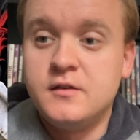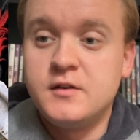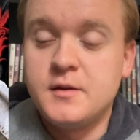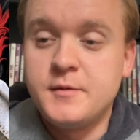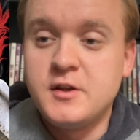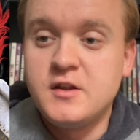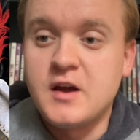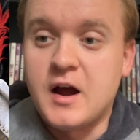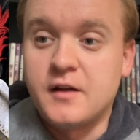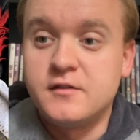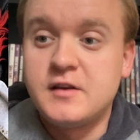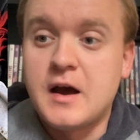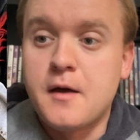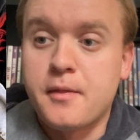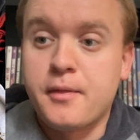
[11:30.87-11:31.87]
I mean, yeah,
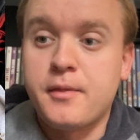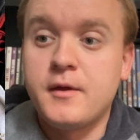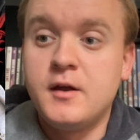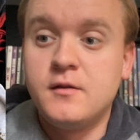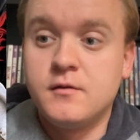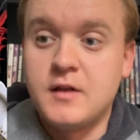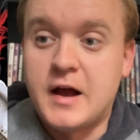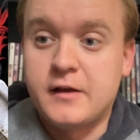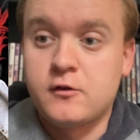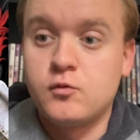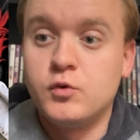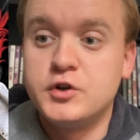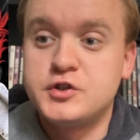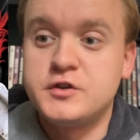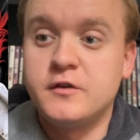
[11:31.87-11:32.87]
Death in Last
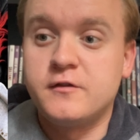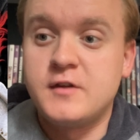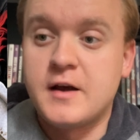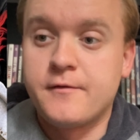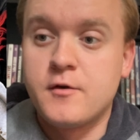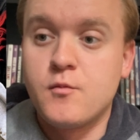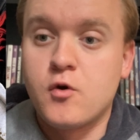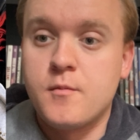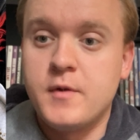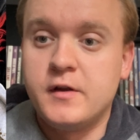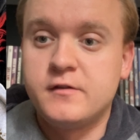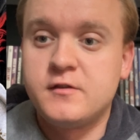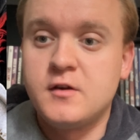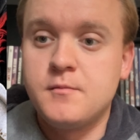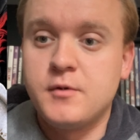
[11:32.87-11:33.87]
Wish is definitely more
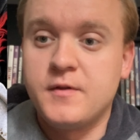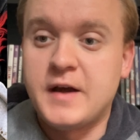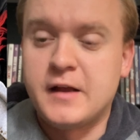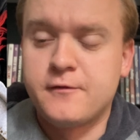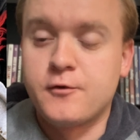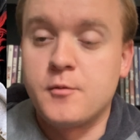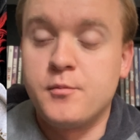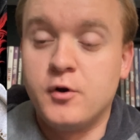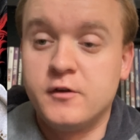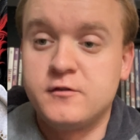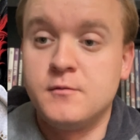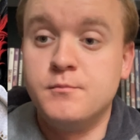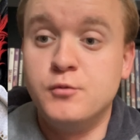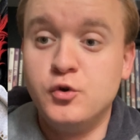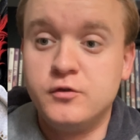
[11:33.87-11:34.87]
menacing, but that's for Puss
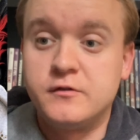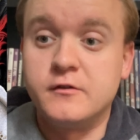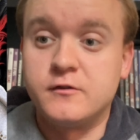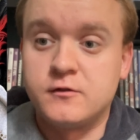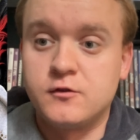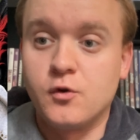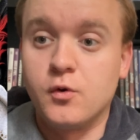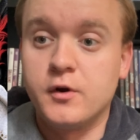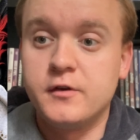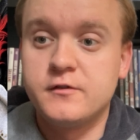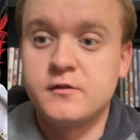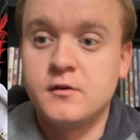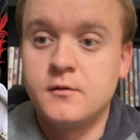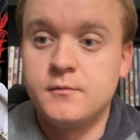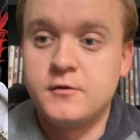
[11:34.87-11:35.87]
in Boots'
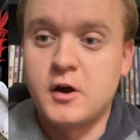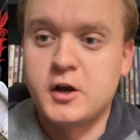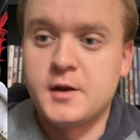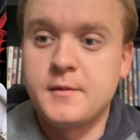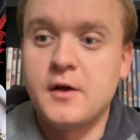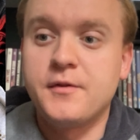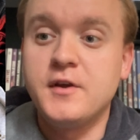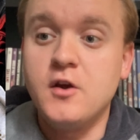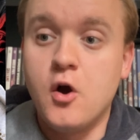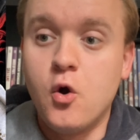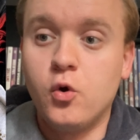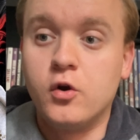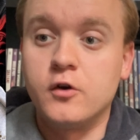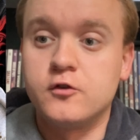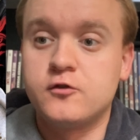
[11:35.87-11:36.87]
stories. Talking about the
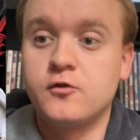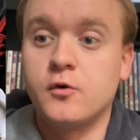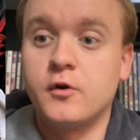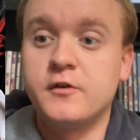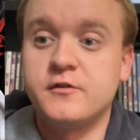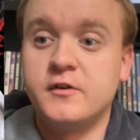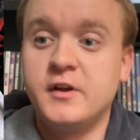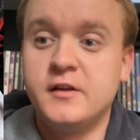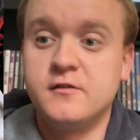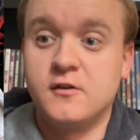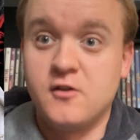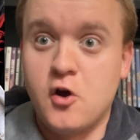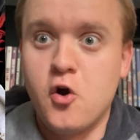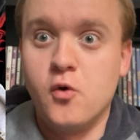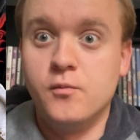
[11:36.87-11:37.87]
ogre stories in his
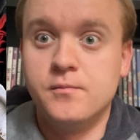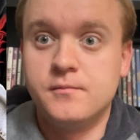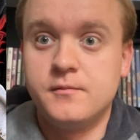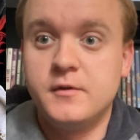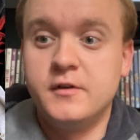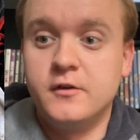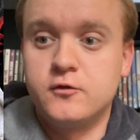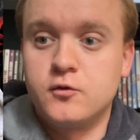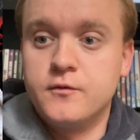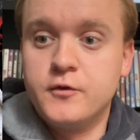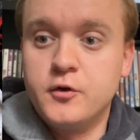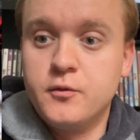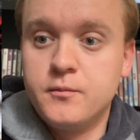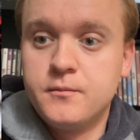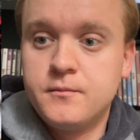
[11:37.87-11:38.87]
alone in this
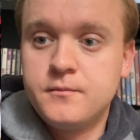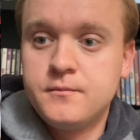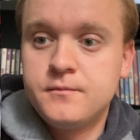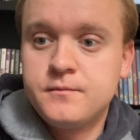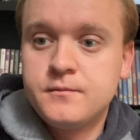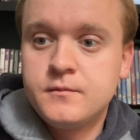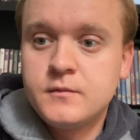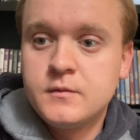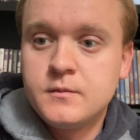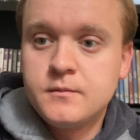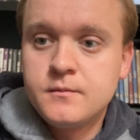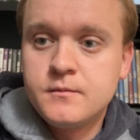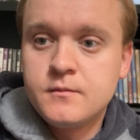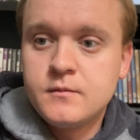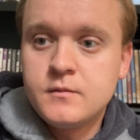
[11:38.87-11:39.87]
review.
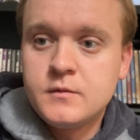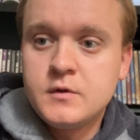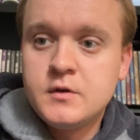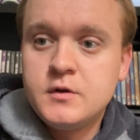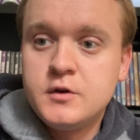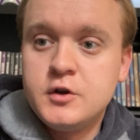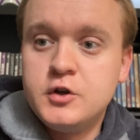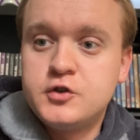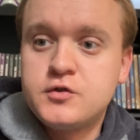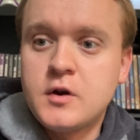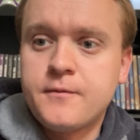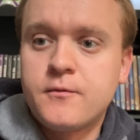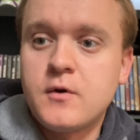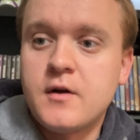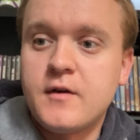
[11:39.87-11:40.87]
In
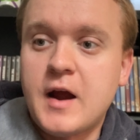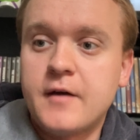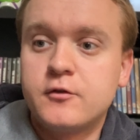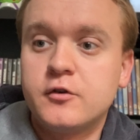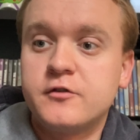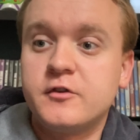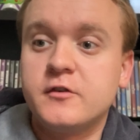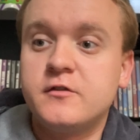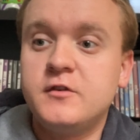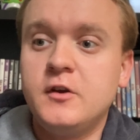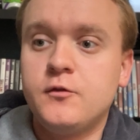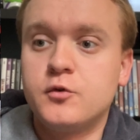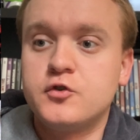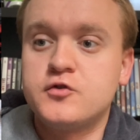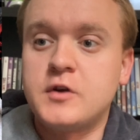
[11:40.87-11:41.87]
Shrek Forever After
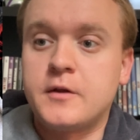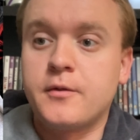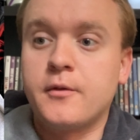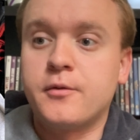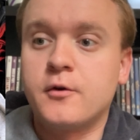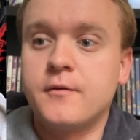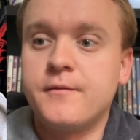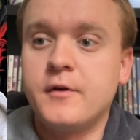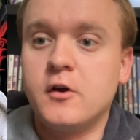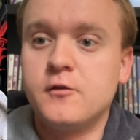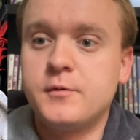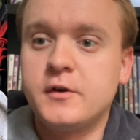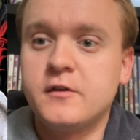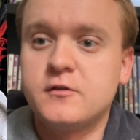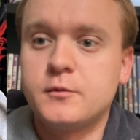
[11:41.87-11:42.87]
succeeds where Shrek the Third fails
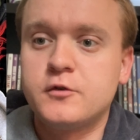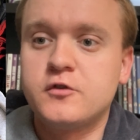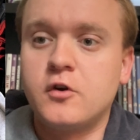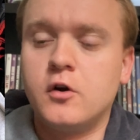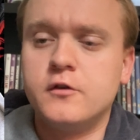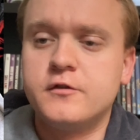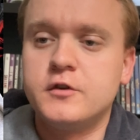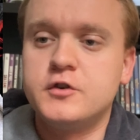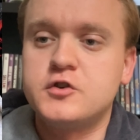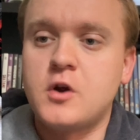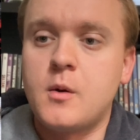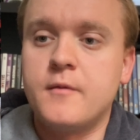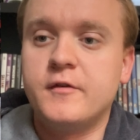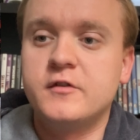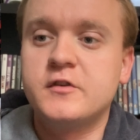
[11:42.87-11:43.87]
because it returns to the
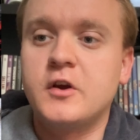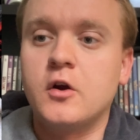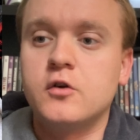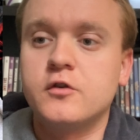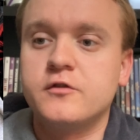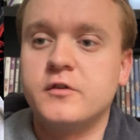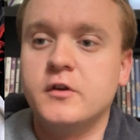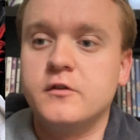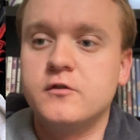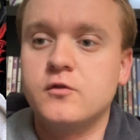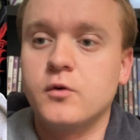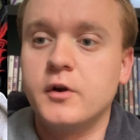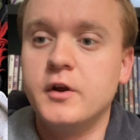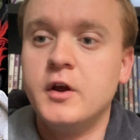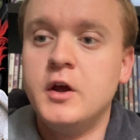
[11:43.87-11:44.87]
charm of its character and its
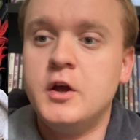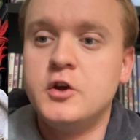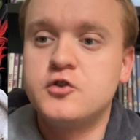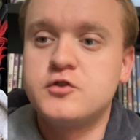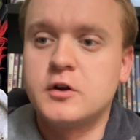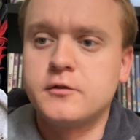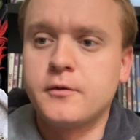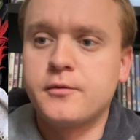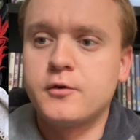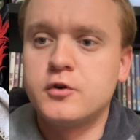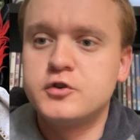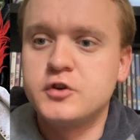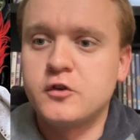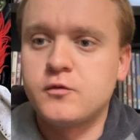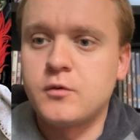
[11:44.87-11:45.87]
story. Shrek the Third
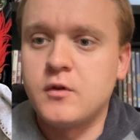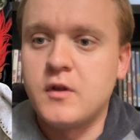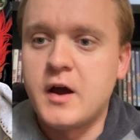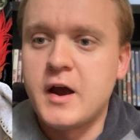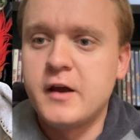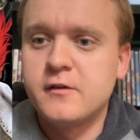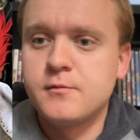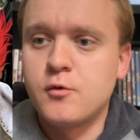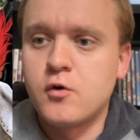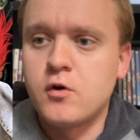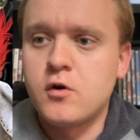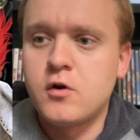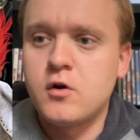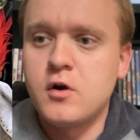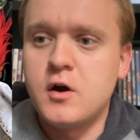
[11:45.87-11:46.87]
just relies
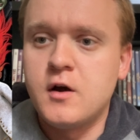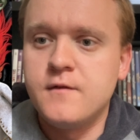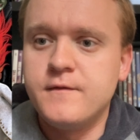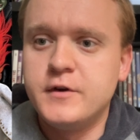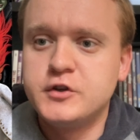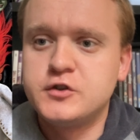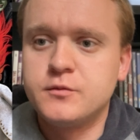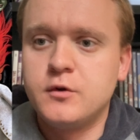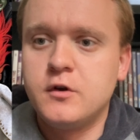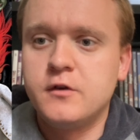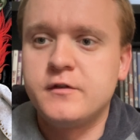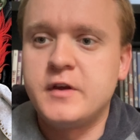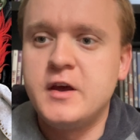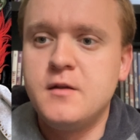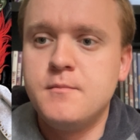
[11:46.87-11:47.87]
more on
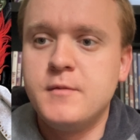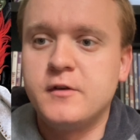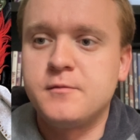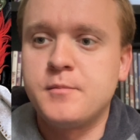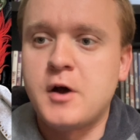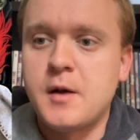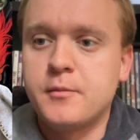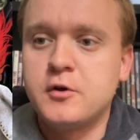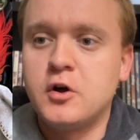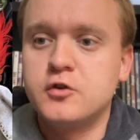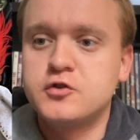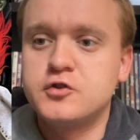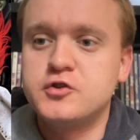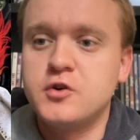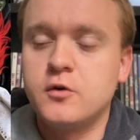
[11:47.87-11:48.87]
visuals, hit and miss pop
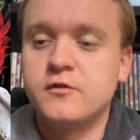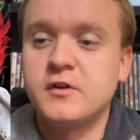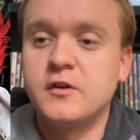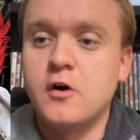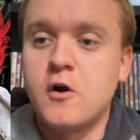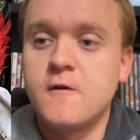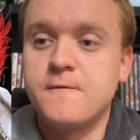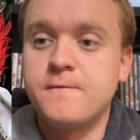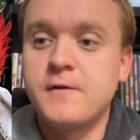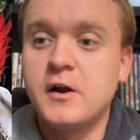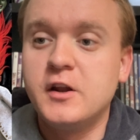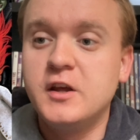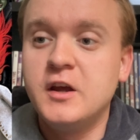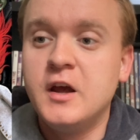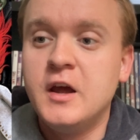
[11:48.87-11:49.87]
culture jokes that aren't
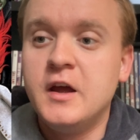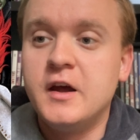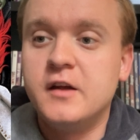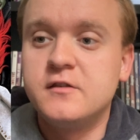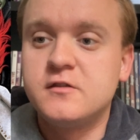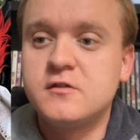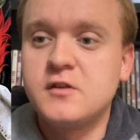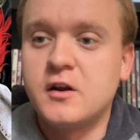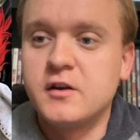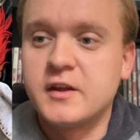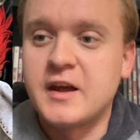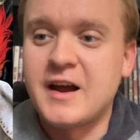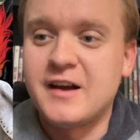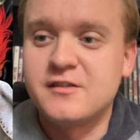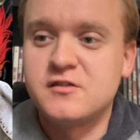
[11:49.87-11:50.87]
funny, and stunt
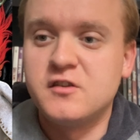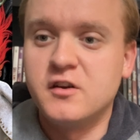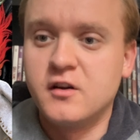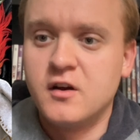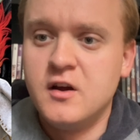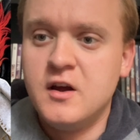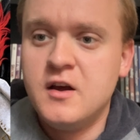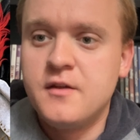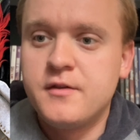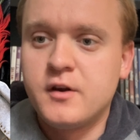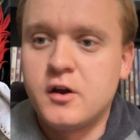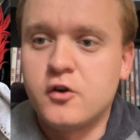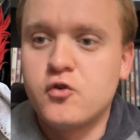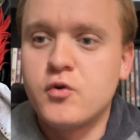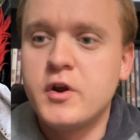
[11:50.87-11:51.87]
casting than
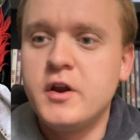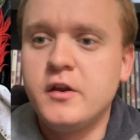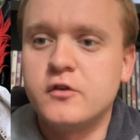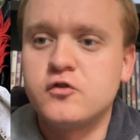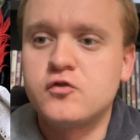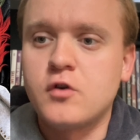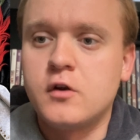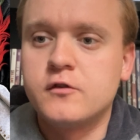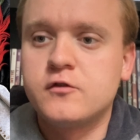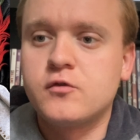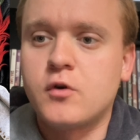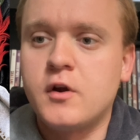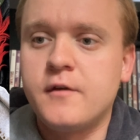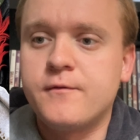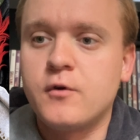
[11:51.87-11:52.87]
on creating a strong
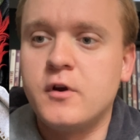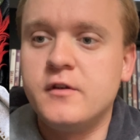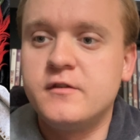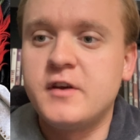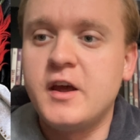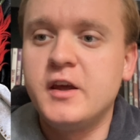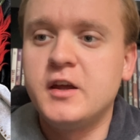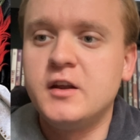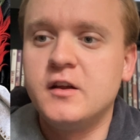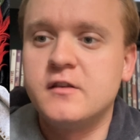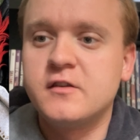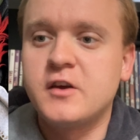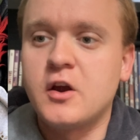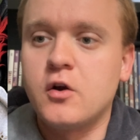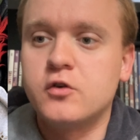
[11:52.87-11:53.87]
story for in taking its
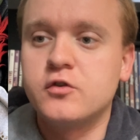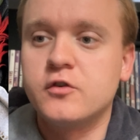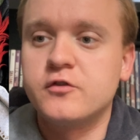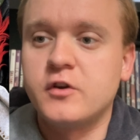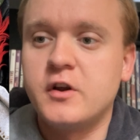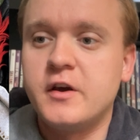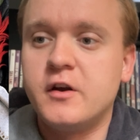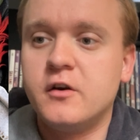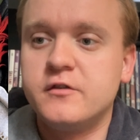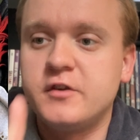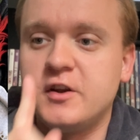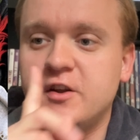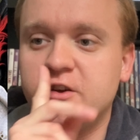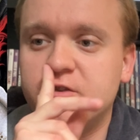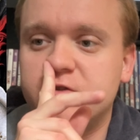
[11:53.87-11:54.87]
characters on an
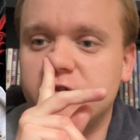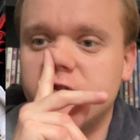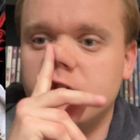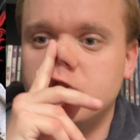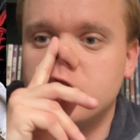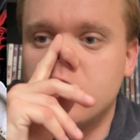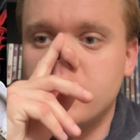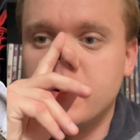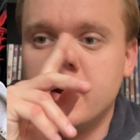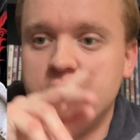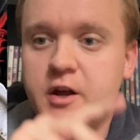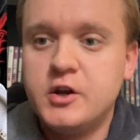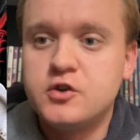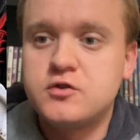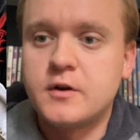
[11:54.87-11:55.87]
entertaining, interesting journey.
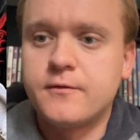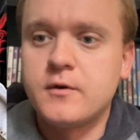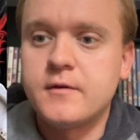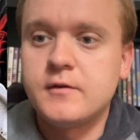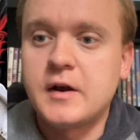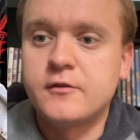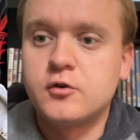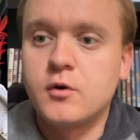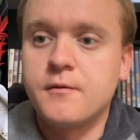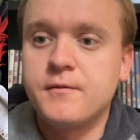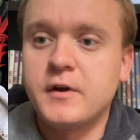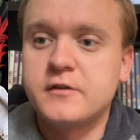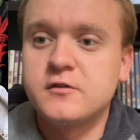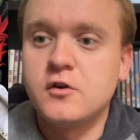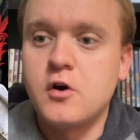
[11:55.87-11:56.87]
Shrek Forever After
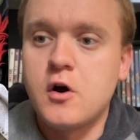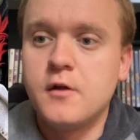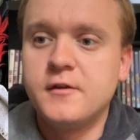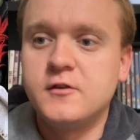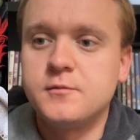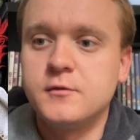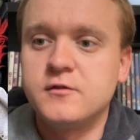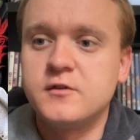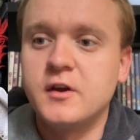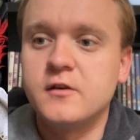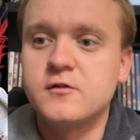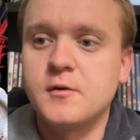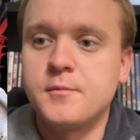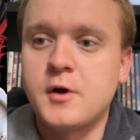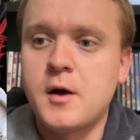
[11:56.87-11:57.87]
reflects on all these
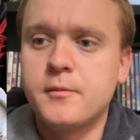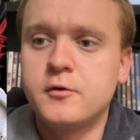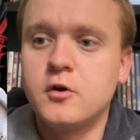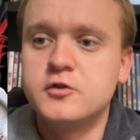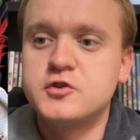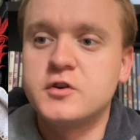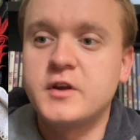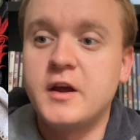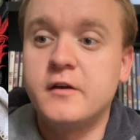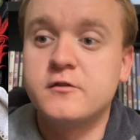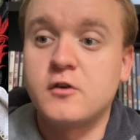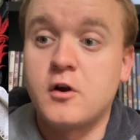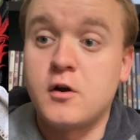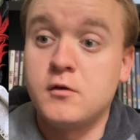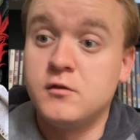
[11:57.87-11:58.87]
mistakes. The pop culture gigs
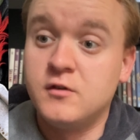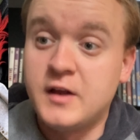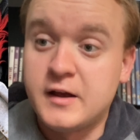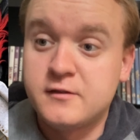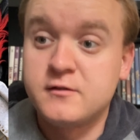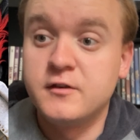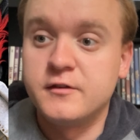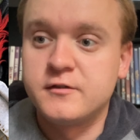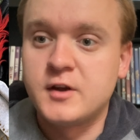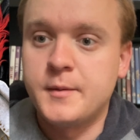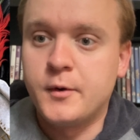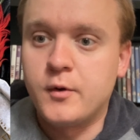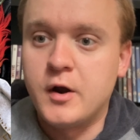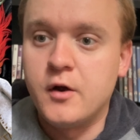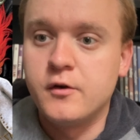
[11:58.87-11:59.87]
are less this time
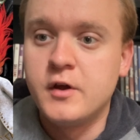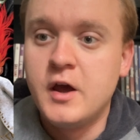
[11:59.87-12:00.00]
around